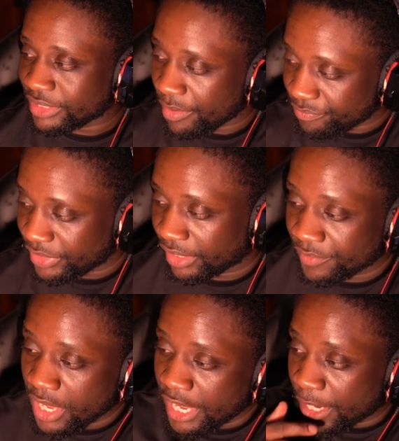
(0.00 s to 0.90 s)
up there.
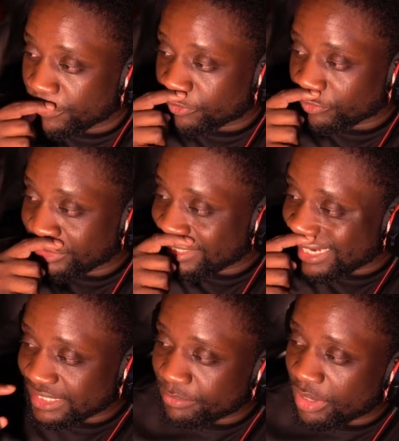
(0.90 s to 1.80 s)
And what's really
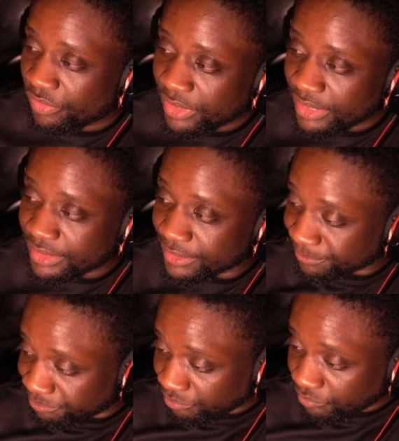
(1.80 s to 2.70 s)
nice about this
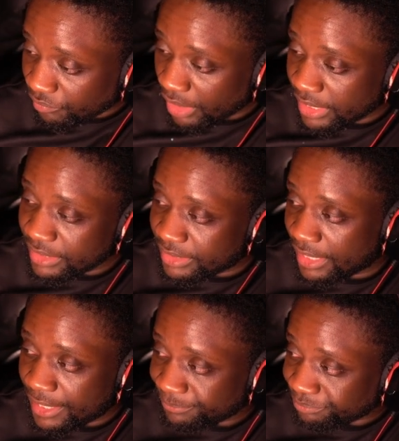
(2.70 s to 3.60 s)
is
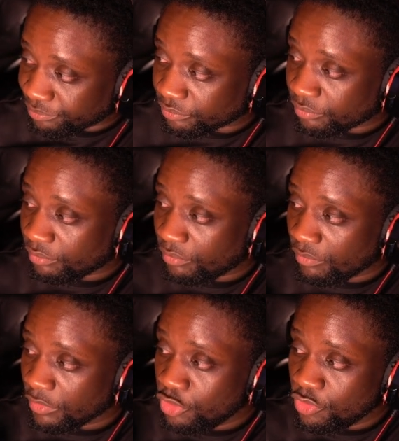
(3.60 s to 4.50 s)
that
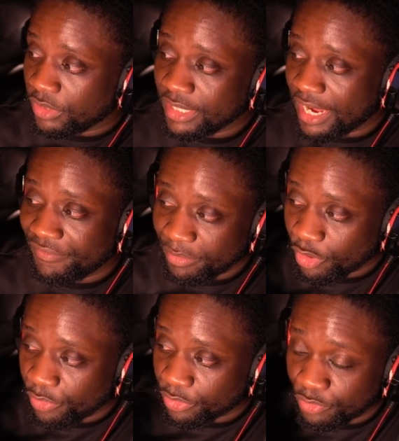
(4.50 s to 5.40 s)
you can have them
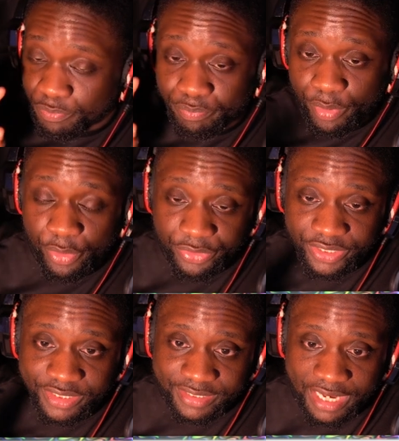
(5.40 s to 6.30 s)
go through both
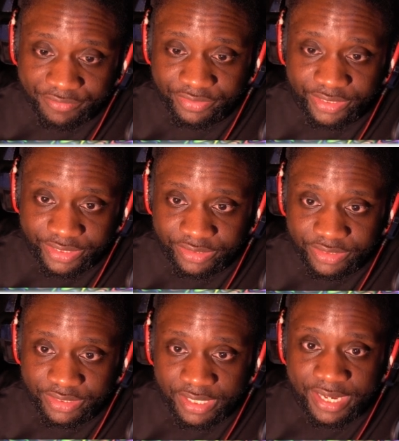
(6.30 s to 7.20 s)

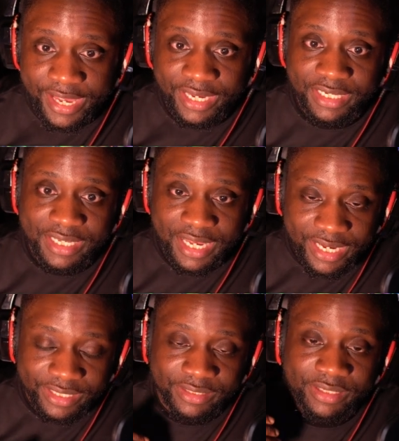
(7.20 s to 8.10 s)
Escavaliers and
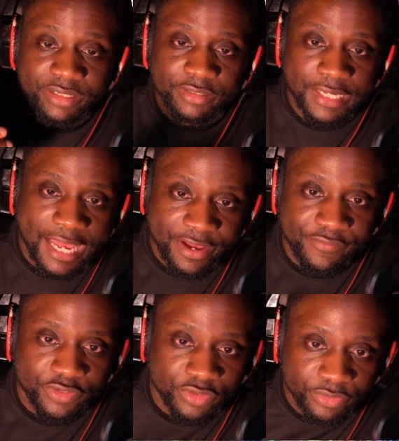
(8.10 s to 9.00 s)
then have
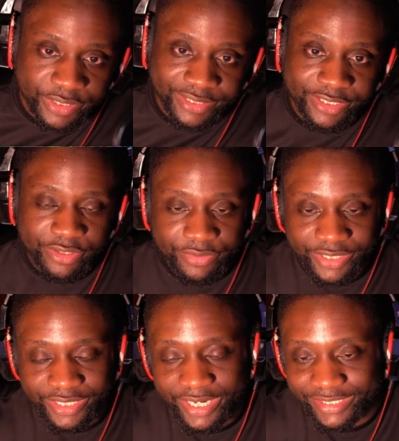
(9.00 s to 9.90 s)
your Solgaleo
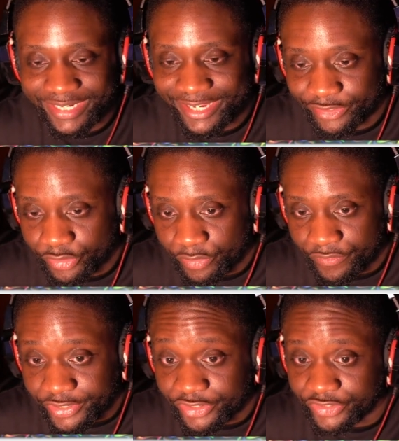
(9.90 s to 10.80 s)
EX as your
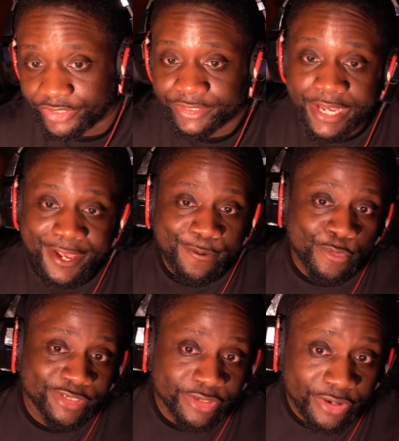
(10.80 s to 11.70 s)
finisher.
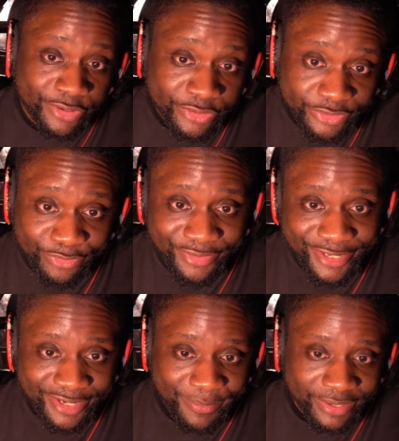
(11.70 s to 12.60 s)
What's also really
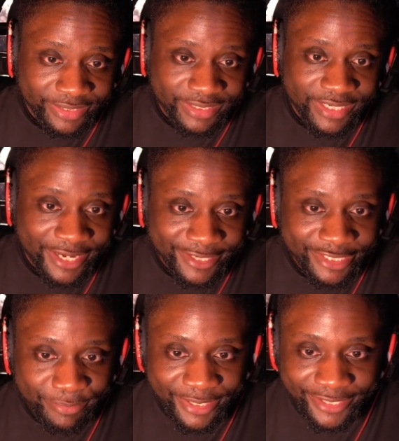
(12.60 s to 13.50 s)
good about this deck
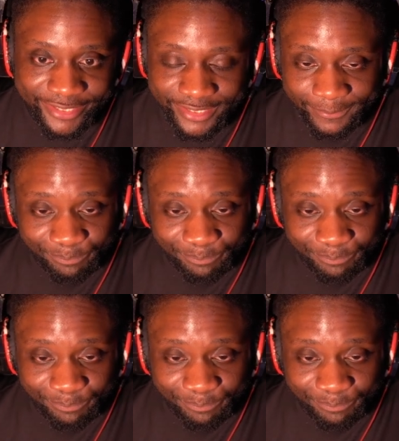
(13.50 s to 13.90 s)
is because